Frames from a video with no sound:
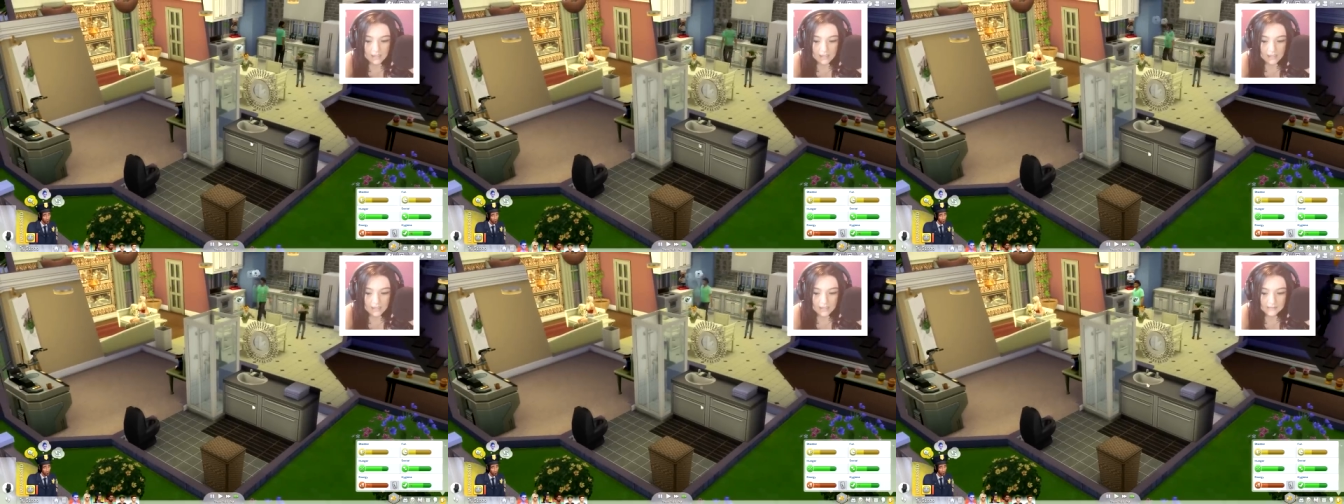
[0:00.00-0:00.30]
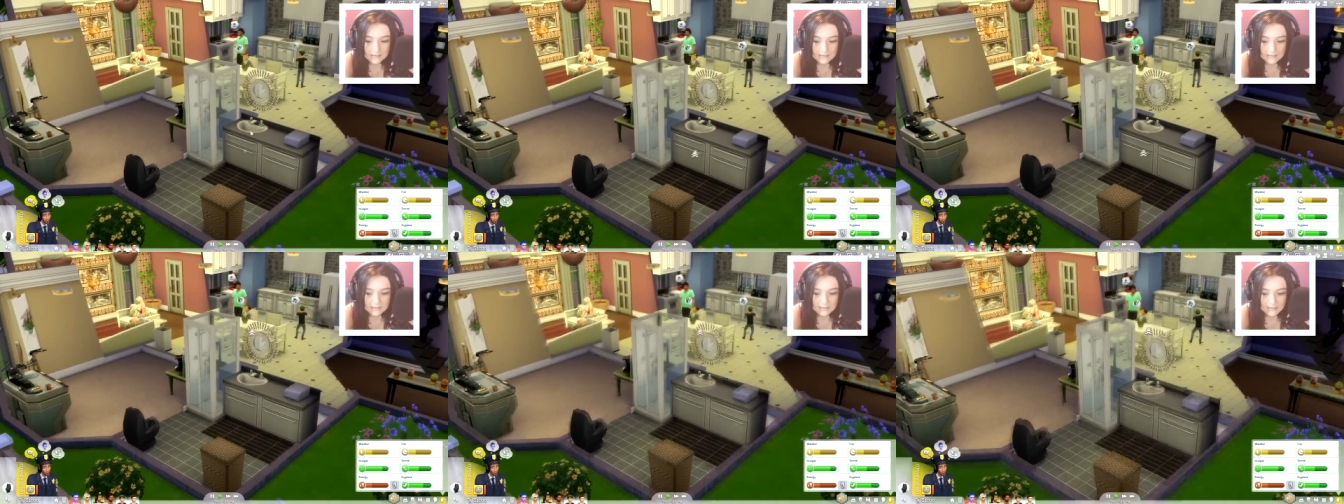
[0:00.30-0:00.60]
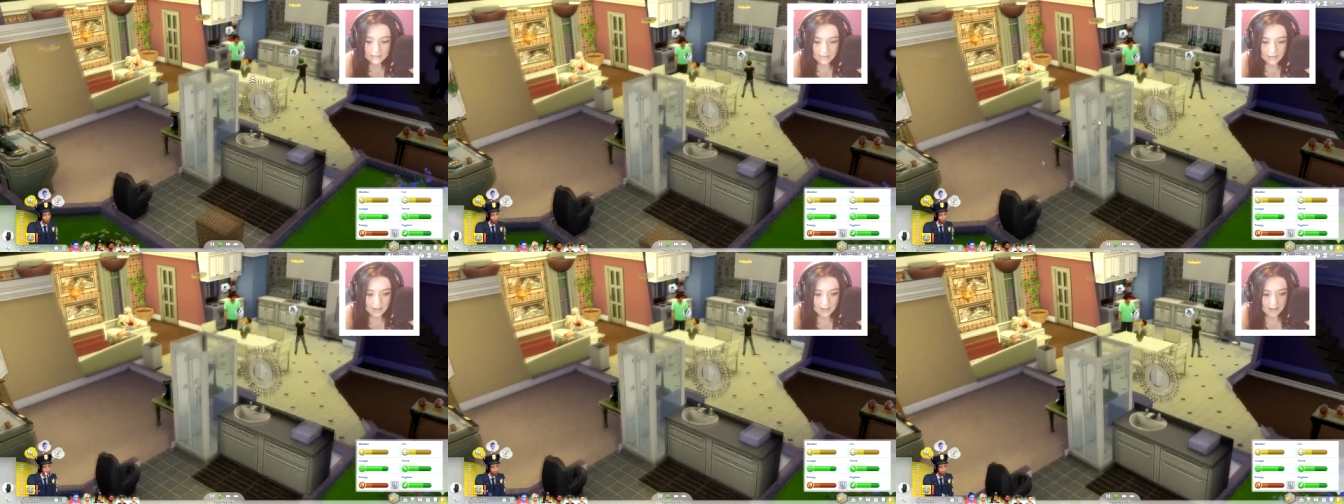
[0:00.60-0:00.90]
And
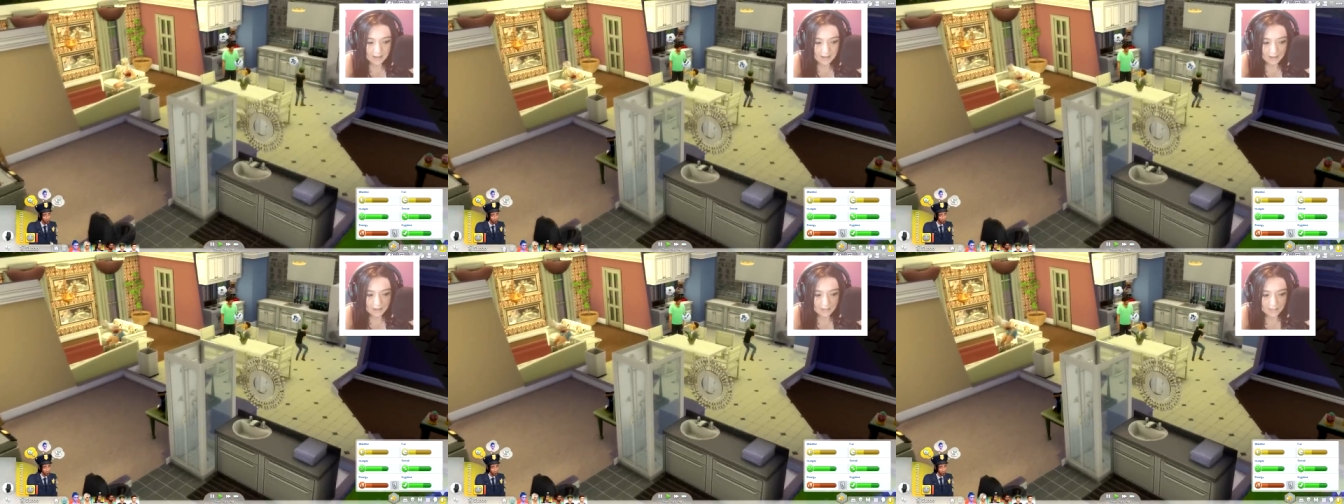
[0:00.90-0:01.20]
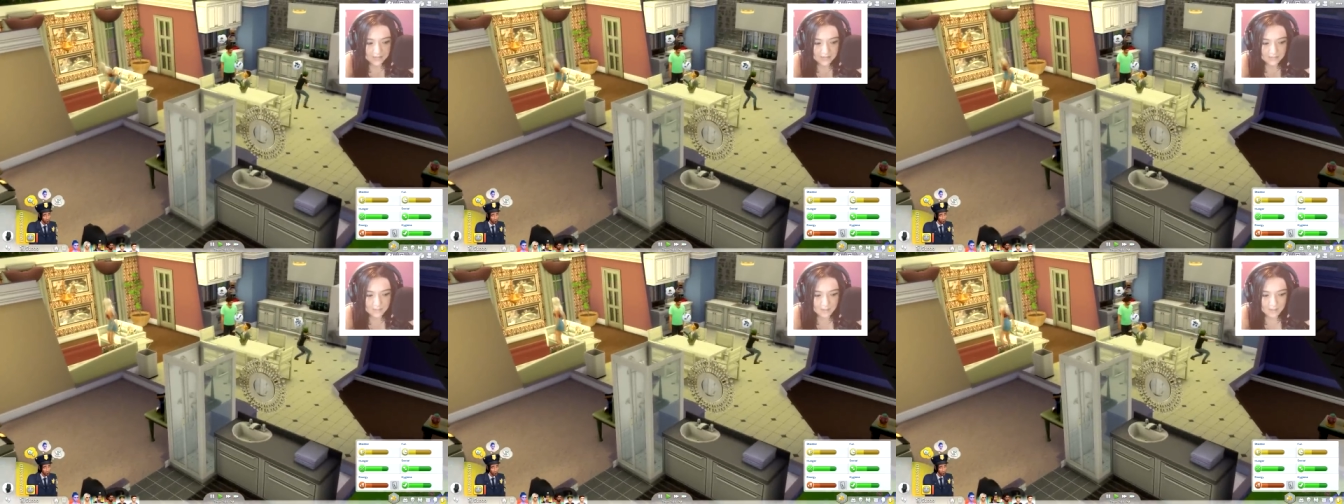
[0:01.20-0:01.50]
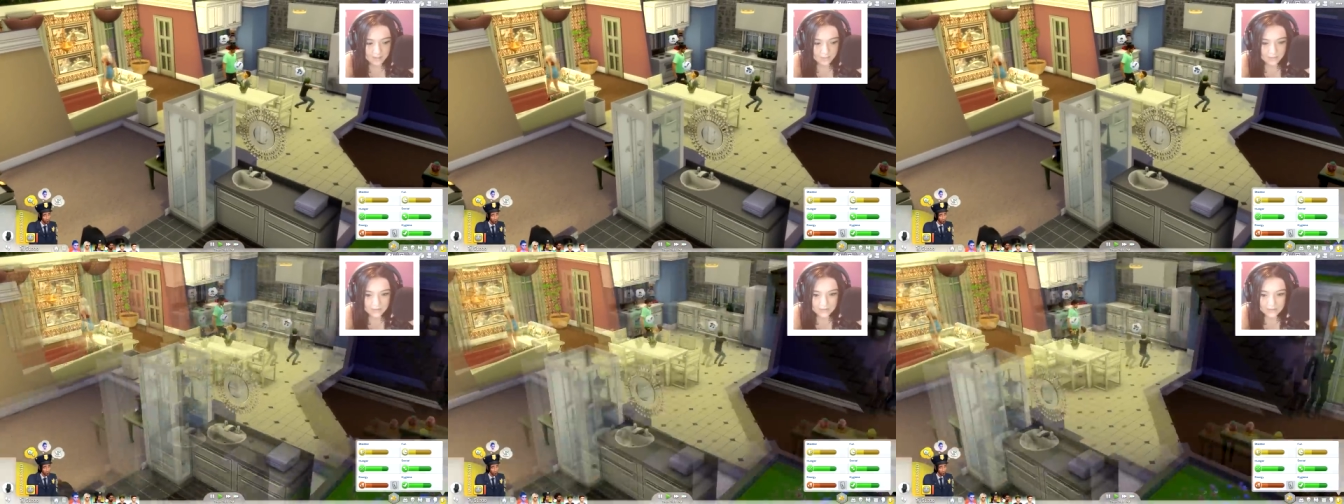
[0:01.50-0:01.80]
Levi, what's
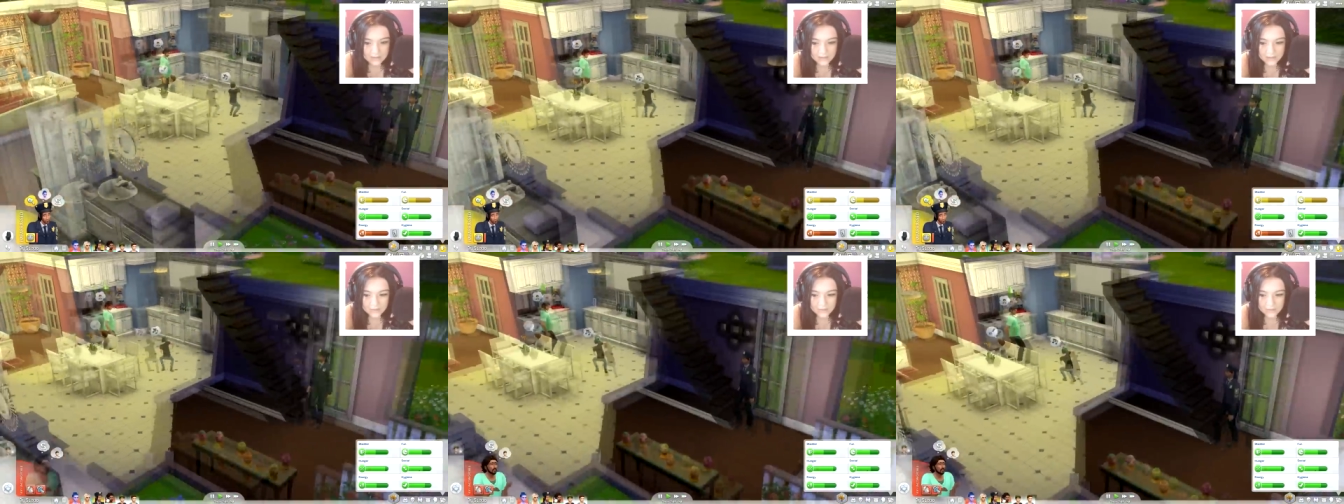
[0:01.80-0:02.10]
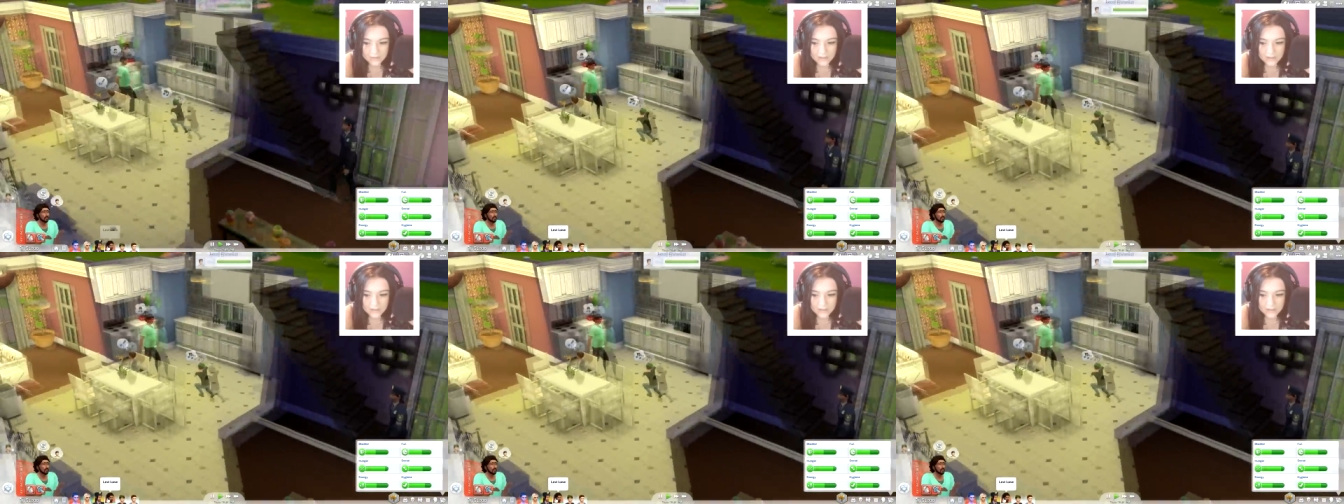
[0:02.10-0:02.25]
the matter with you?